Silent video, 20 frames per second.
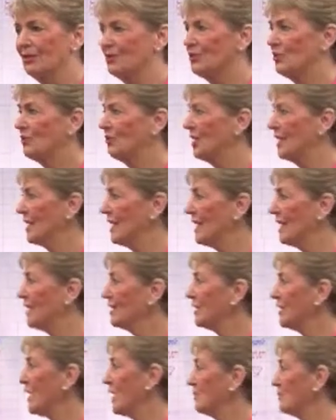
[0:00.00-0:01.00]
so that he
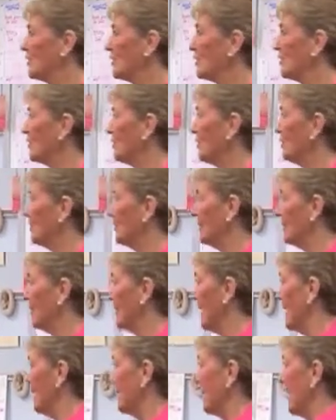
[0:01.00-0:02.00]
could come to school
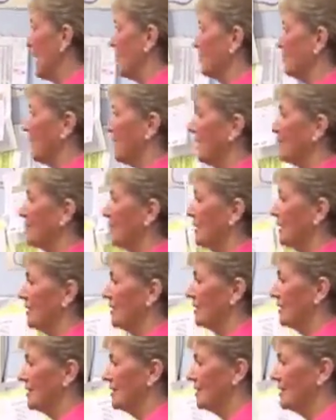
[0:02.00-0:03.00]
and not be
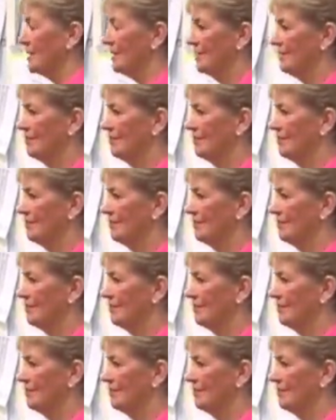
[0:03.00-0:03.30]
embarrassed.